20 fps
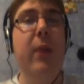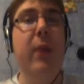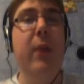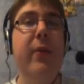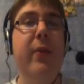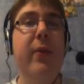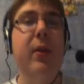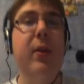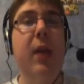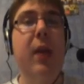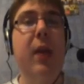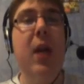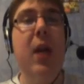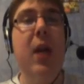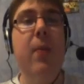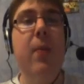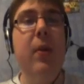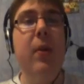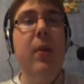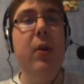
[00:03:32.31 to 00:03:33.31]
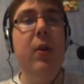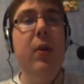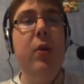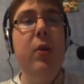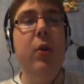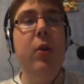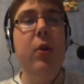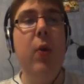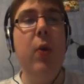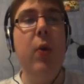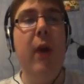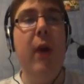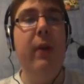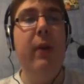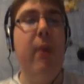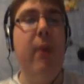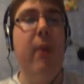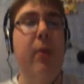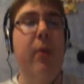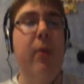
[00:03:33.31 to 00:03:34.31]
For example, if there's a game you
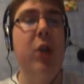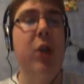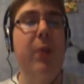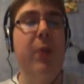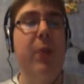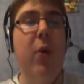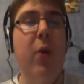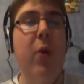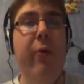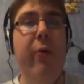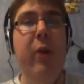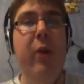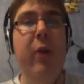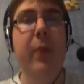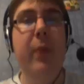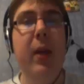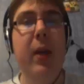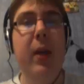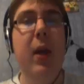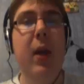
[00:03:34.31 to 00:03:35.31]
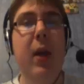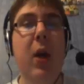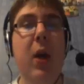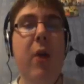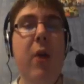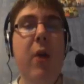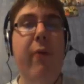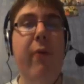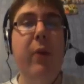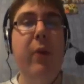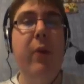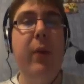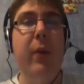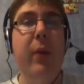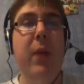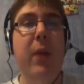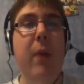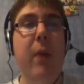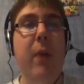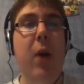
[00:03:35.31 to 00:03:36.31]
have like membership or free to
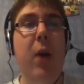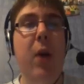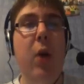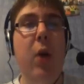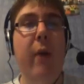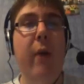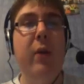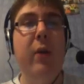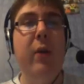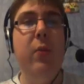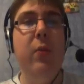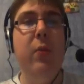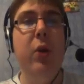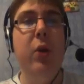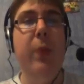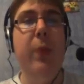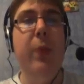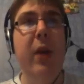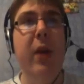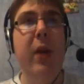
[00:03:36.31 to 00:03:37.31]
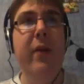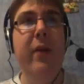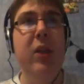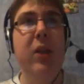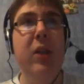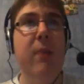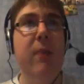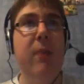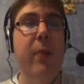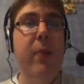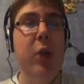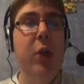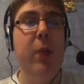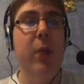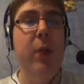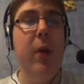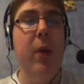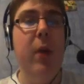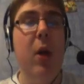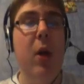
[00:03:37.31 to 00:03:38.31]
play may not have as much benefits as
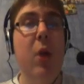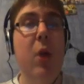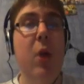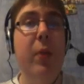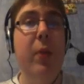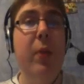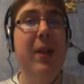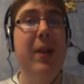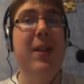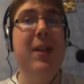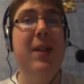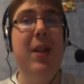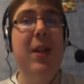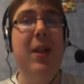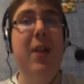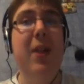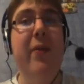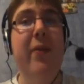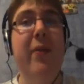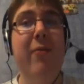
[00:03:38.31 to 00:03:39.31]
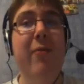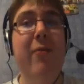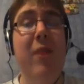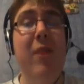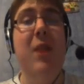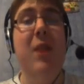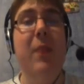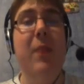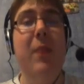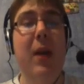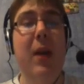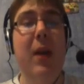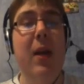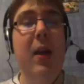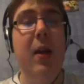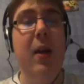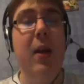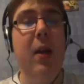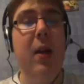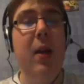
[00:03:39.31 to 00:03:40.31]
membership, but it's still free to
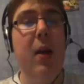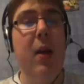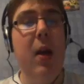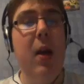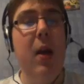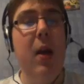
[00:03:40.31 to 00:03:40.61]
play.